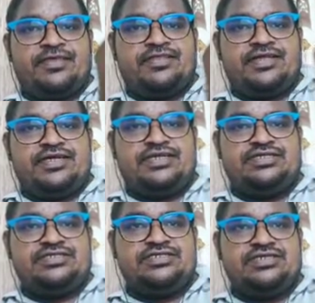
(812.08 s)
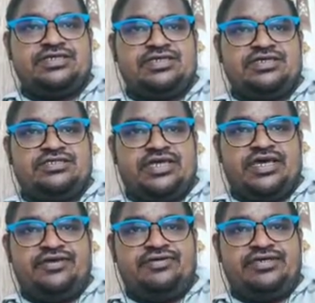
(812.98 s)
That is
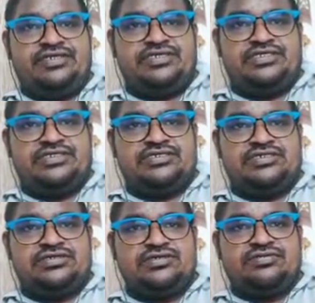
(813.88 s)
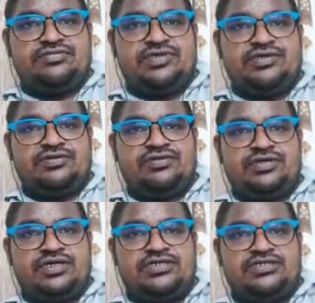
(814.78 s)
psi 1 is mu
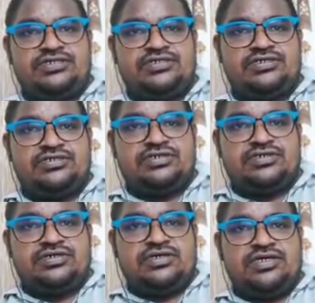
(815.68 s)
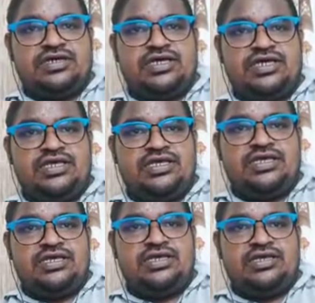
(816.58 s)
naught
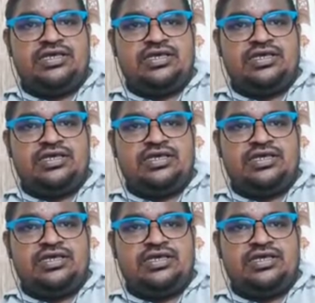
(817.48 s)
IA